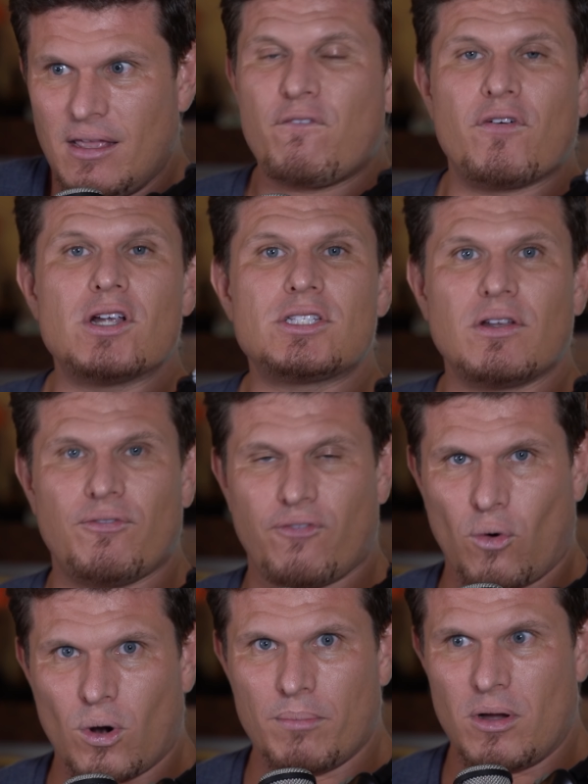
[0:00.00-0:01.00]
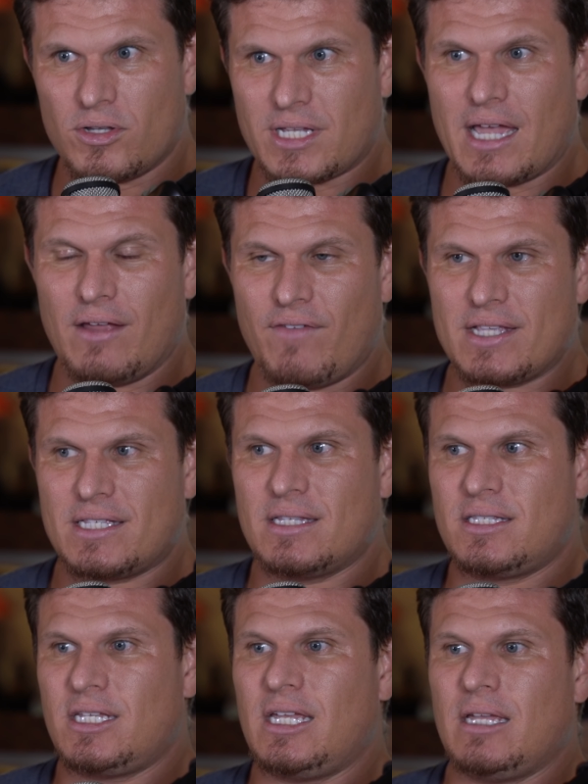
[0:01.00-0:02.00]
First and foremost, I invest
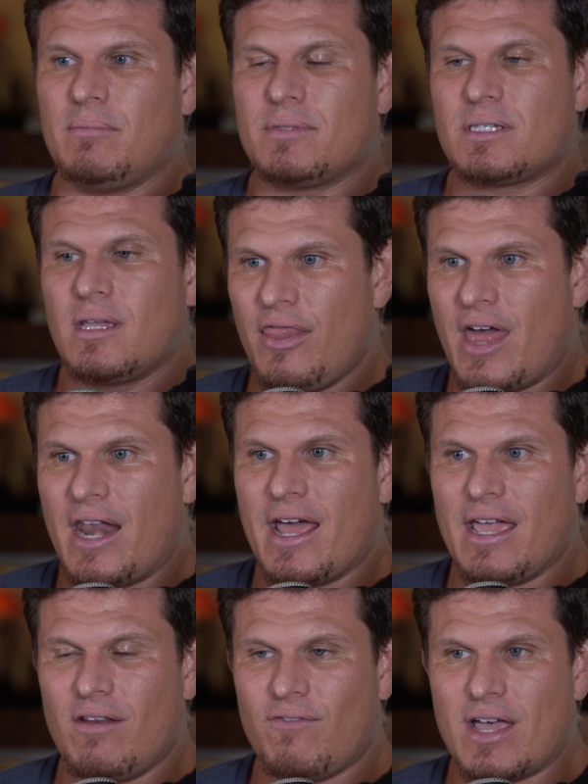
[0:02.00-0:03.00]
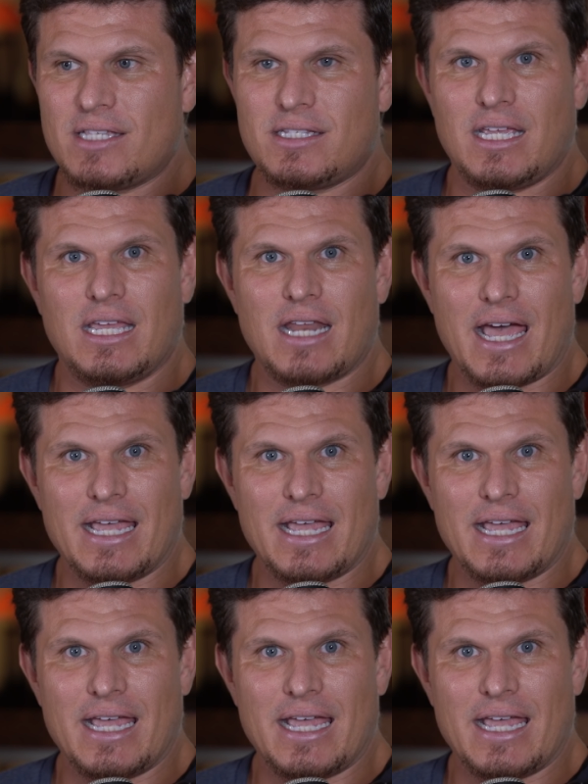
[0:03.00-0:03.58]
in teams. Then I invest in